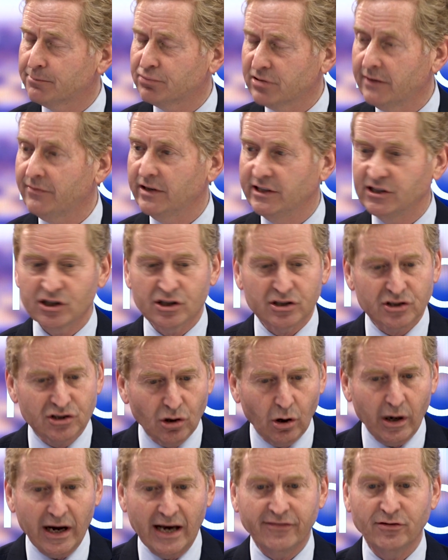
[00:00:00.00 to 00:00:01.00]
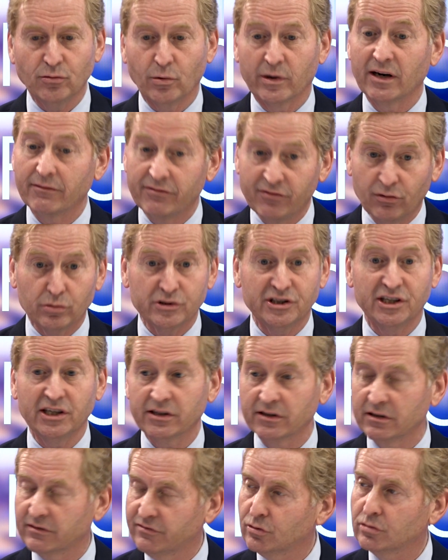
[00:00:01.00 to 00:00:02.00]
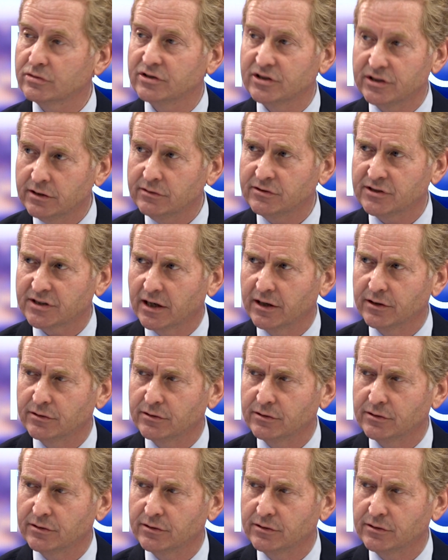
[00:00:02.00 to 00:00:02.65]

privilege because not everyone, unfortunately, can afford to do so.